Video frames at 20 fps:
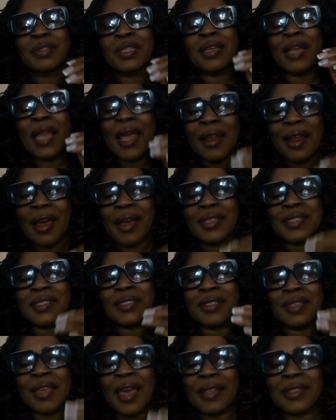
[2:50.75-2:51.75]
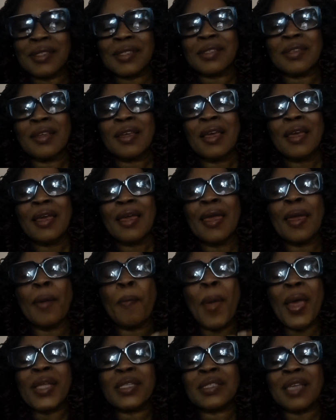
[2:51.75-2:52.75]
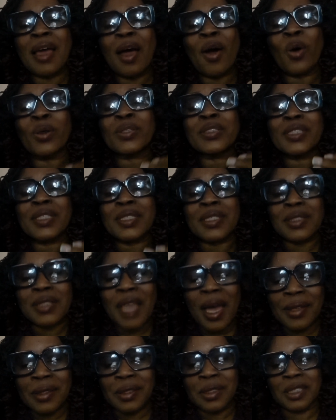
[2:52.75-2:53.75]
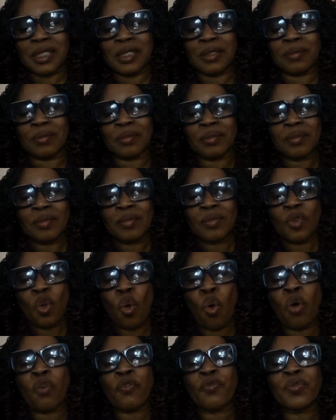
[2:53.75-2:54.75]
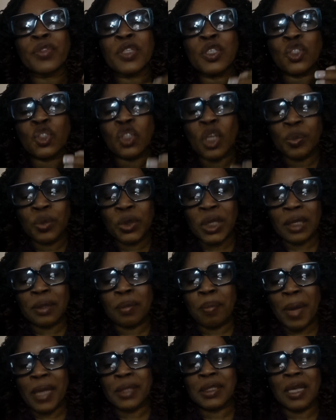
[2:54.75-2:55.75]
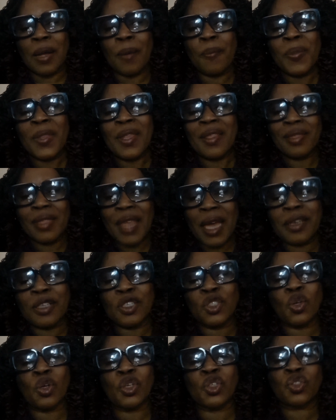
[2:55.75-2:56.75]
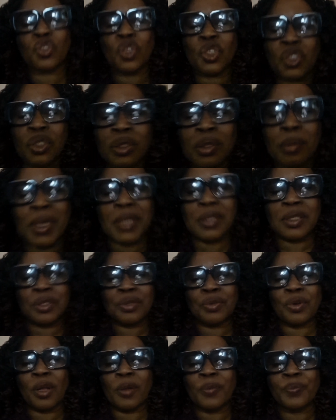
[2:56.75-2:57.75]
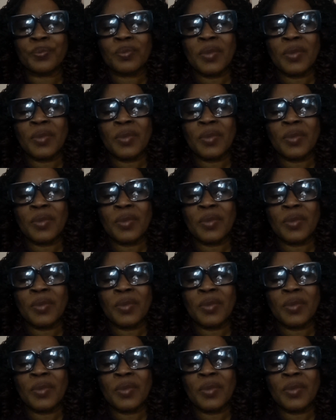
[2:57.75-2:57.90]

learners get a better understanding of the subject matter. That is your instructional material.